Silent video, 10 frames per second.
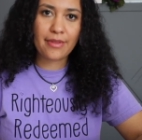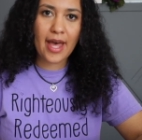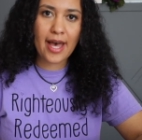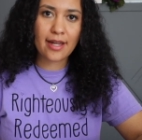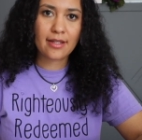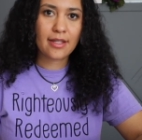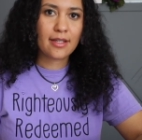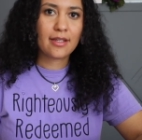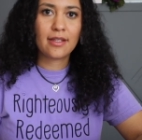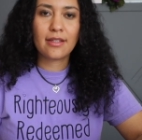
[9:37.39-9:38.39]
that
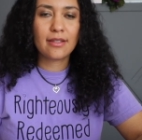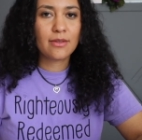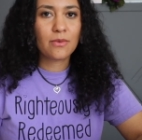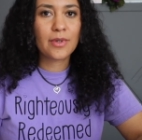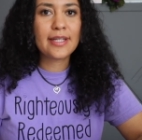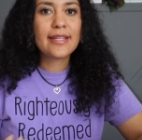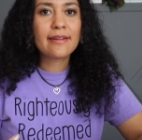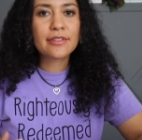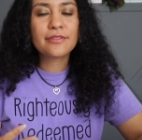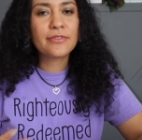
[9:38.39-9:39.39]
we're
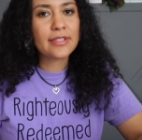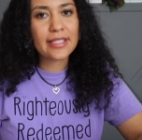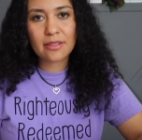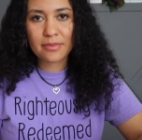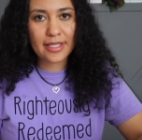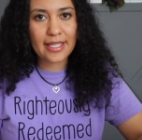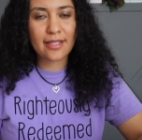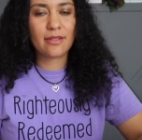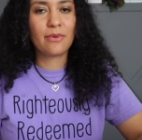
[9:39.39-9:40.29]
never fully complete.